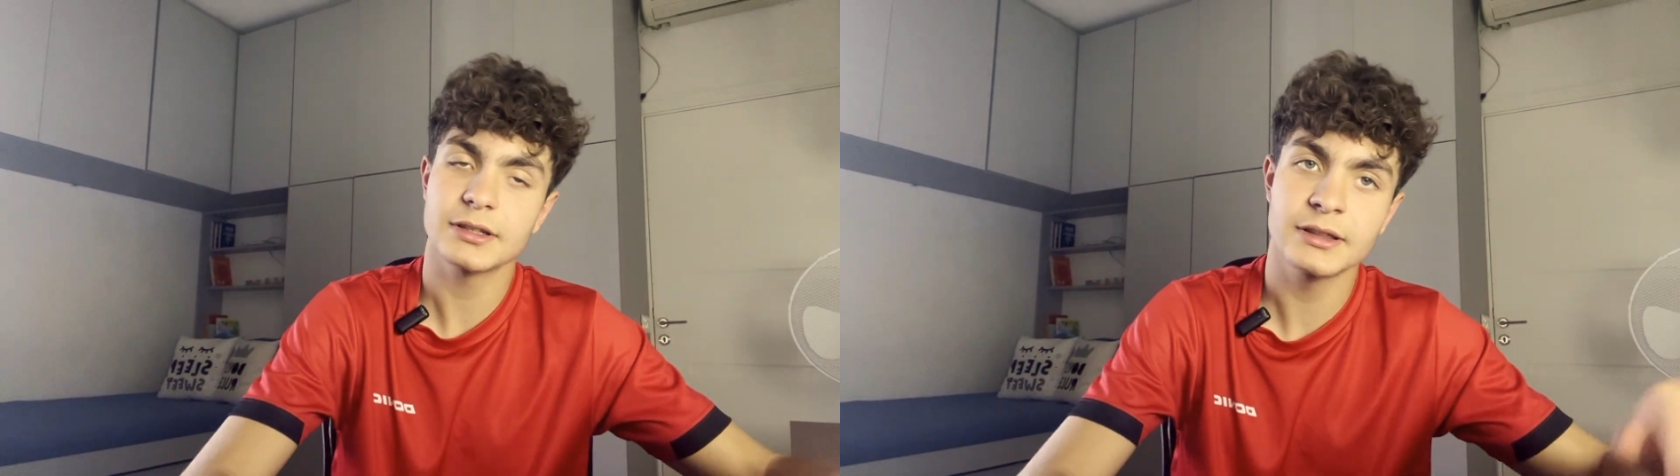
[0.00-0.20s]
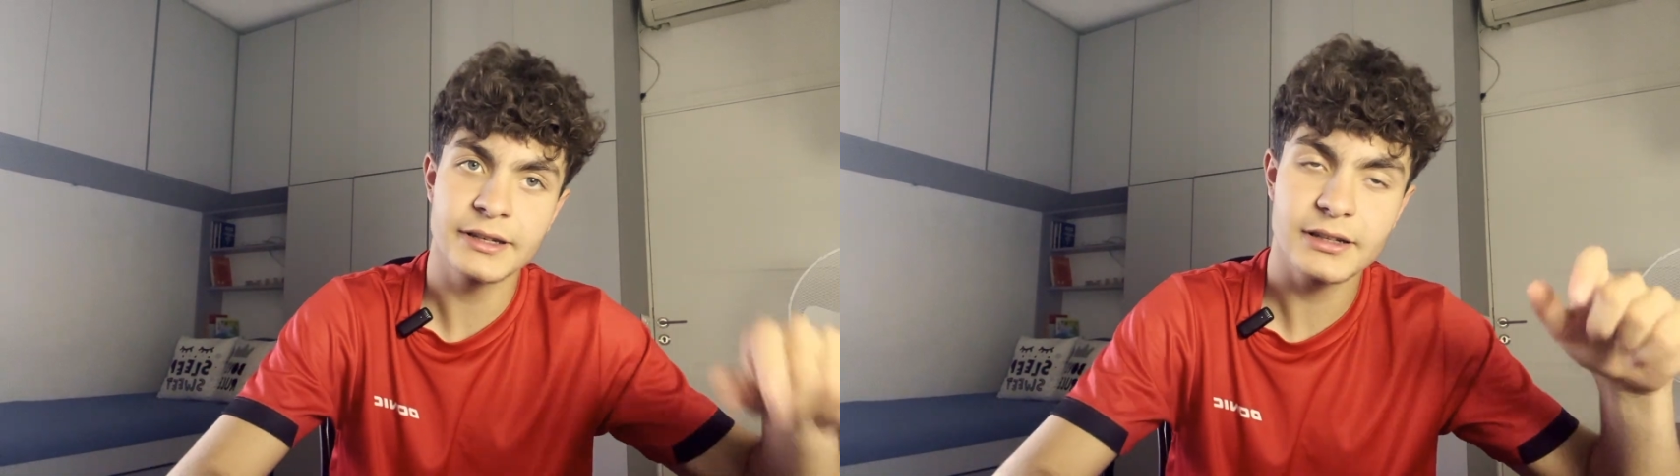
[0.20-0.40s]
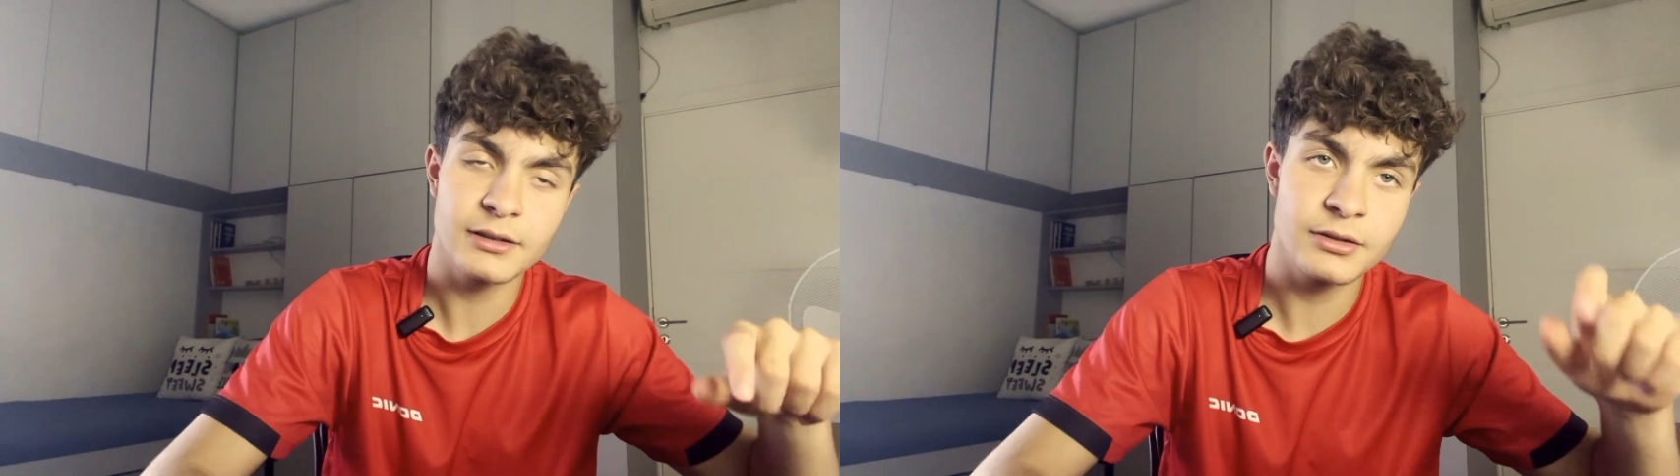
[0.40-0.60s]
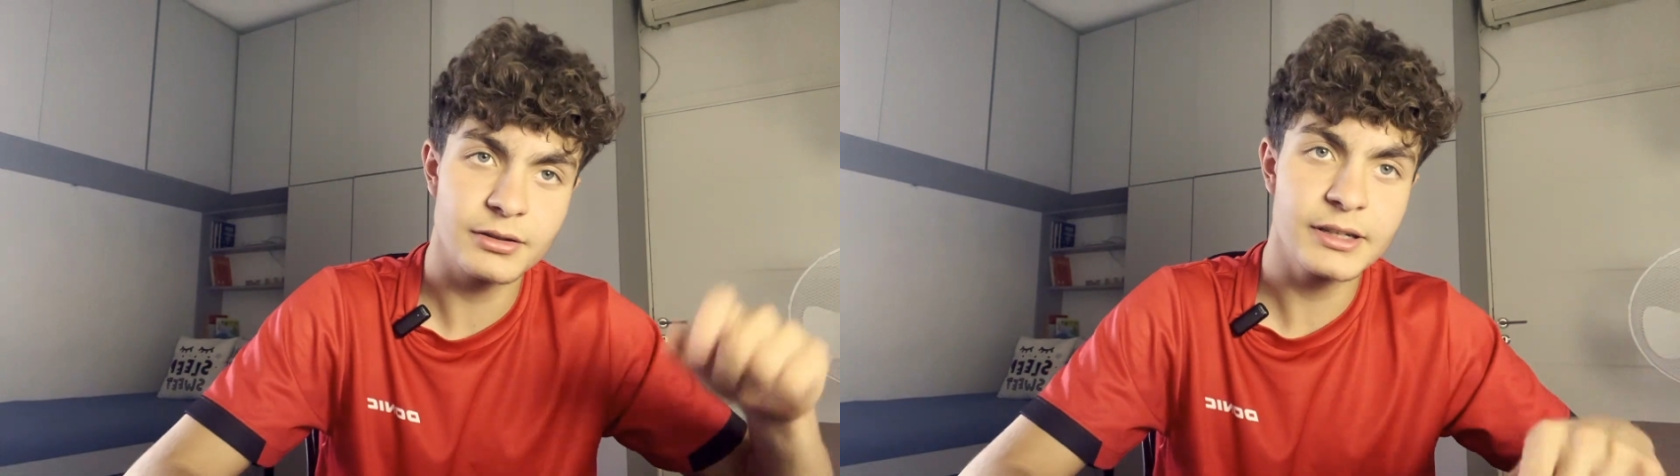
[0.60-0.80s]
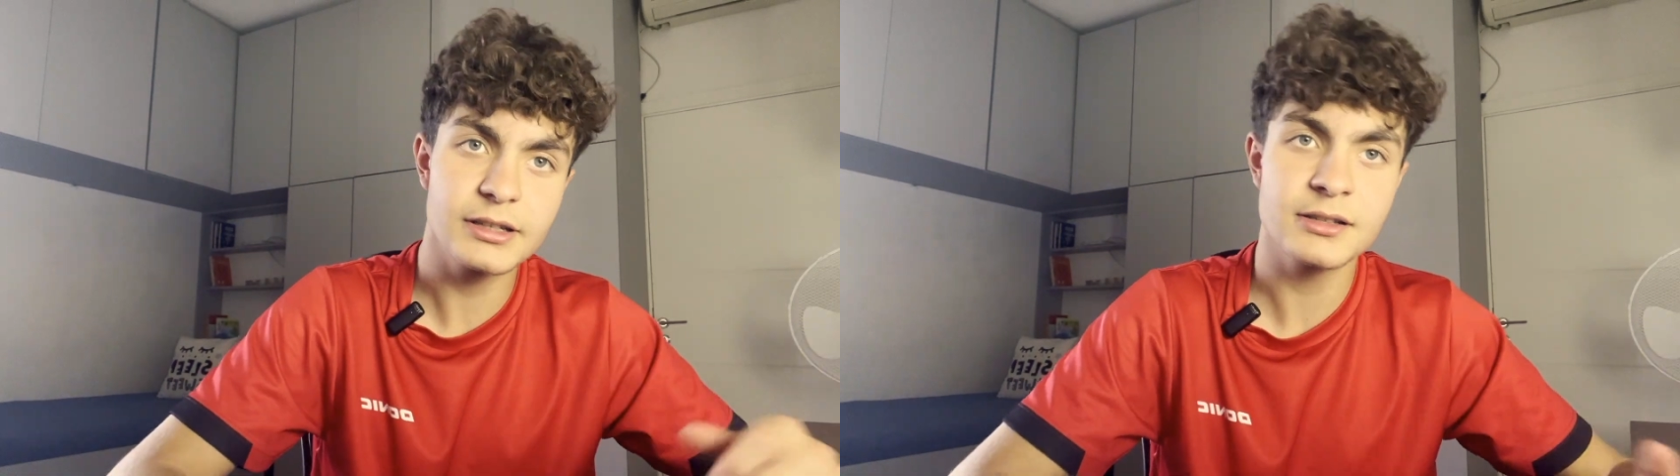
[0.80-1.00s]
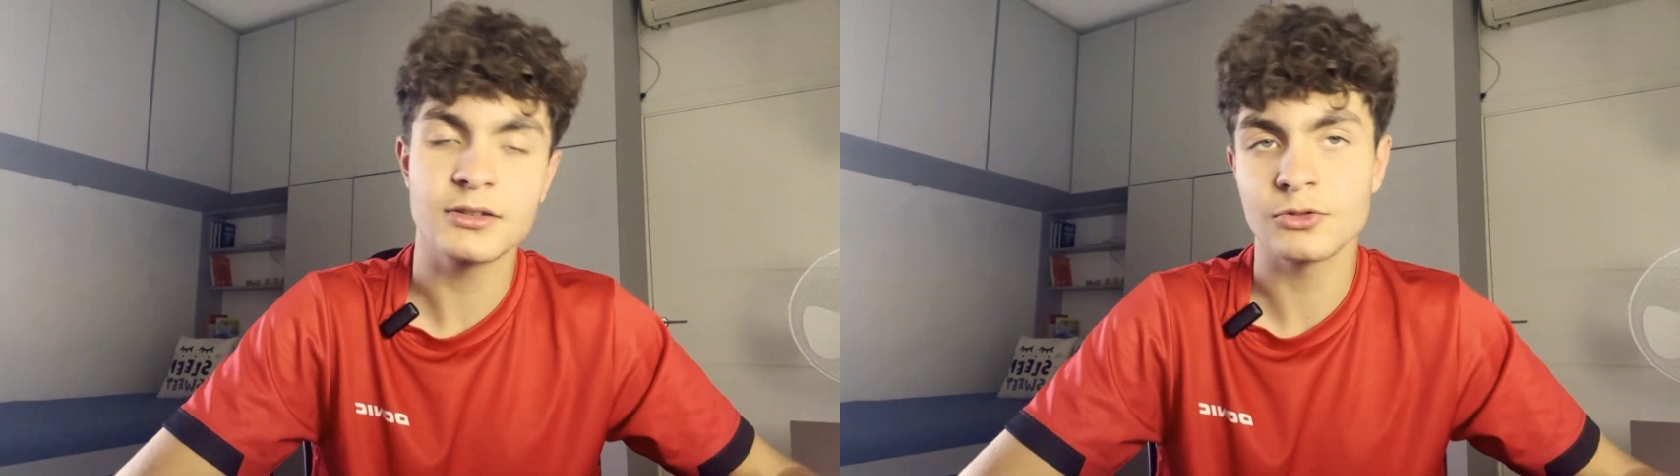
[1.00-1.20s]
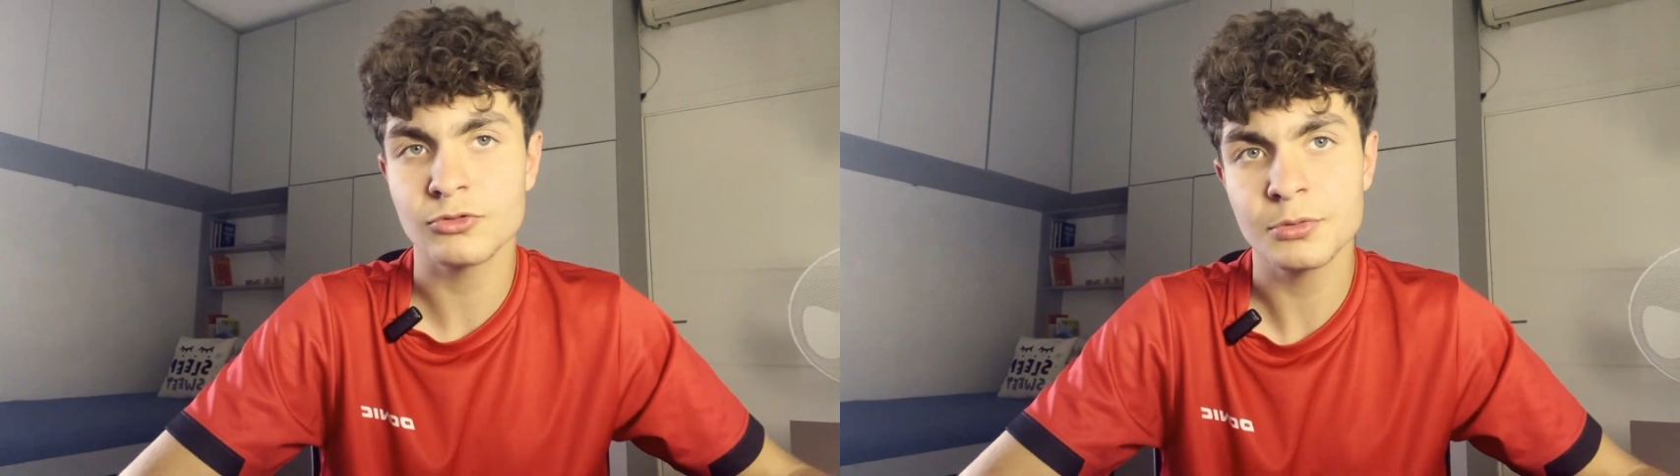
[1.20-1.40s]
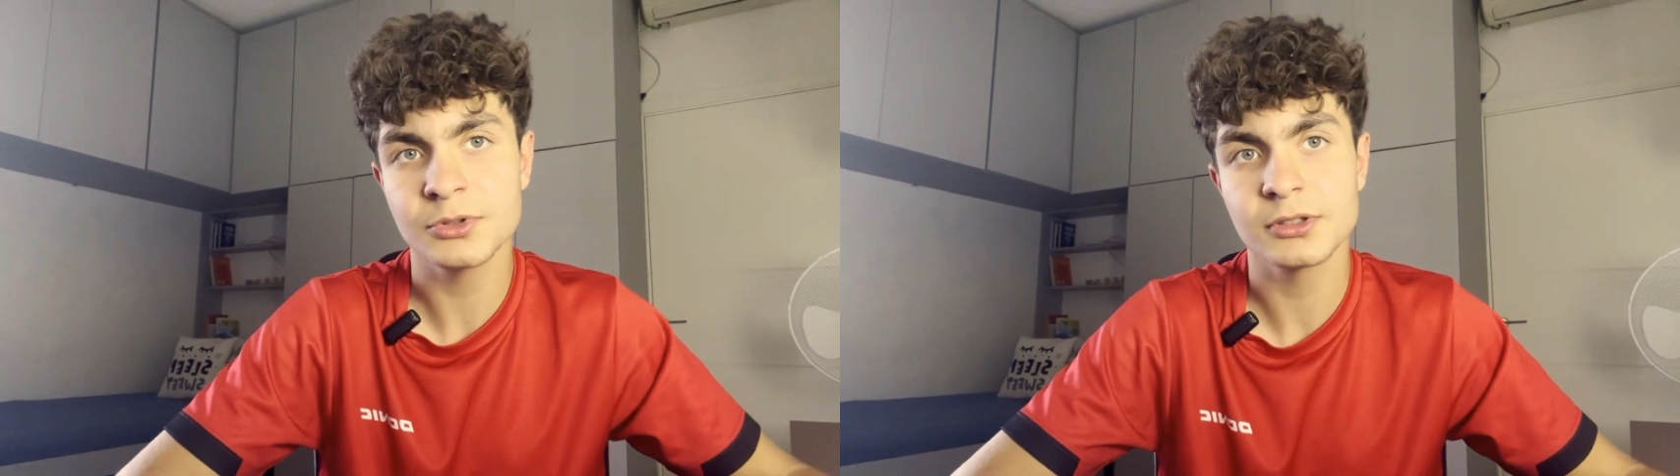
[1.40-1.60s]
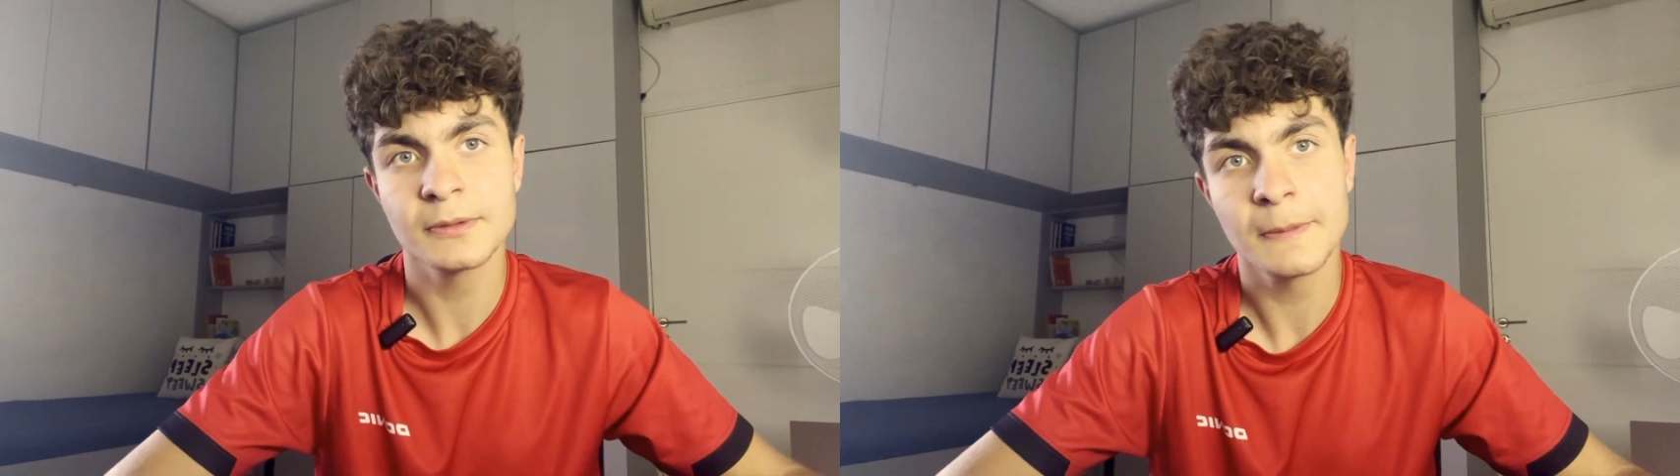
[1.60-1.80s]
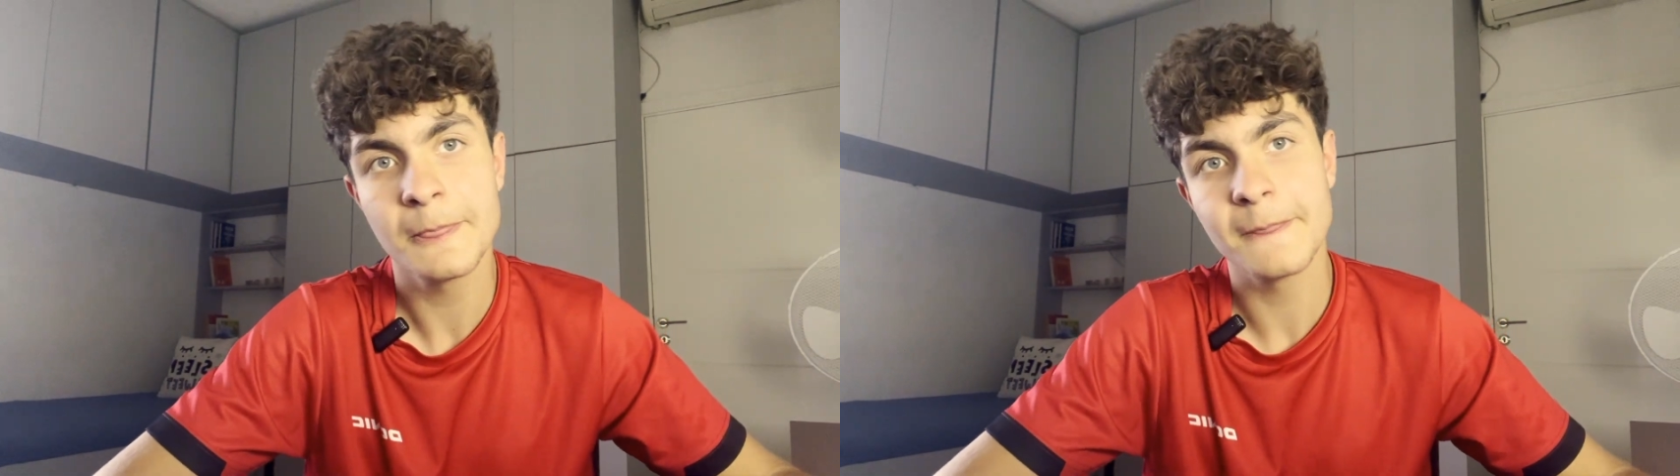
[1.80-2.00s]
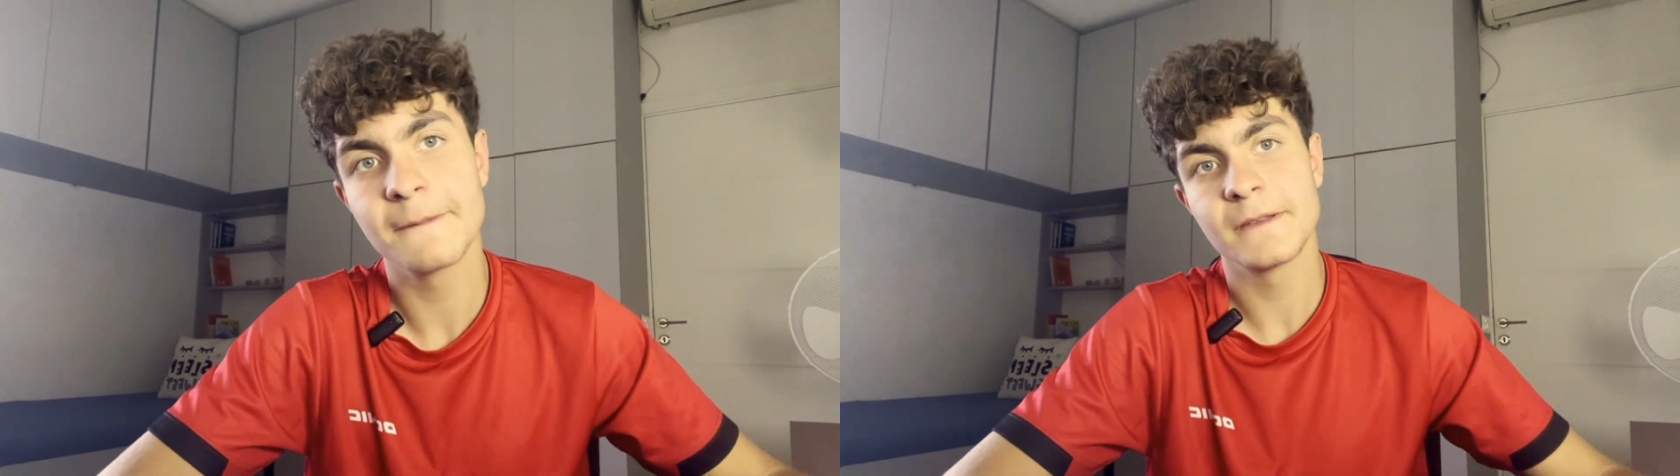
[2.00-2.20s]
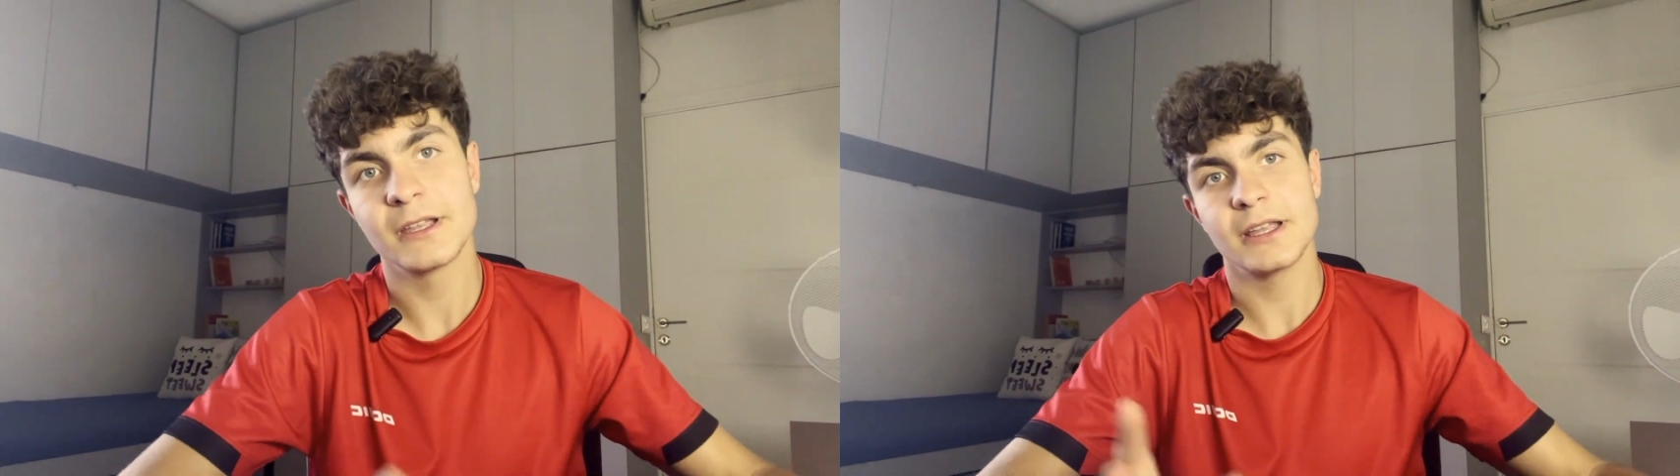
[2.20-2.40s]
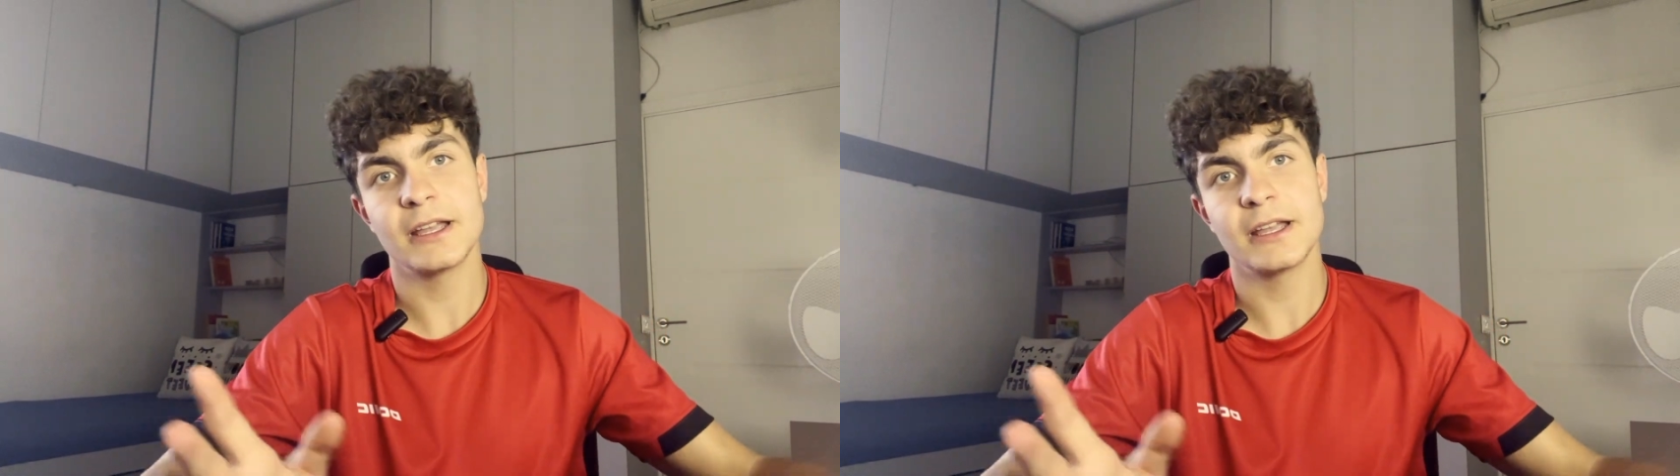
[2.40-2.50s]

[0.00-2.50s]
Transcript: The link is in the description.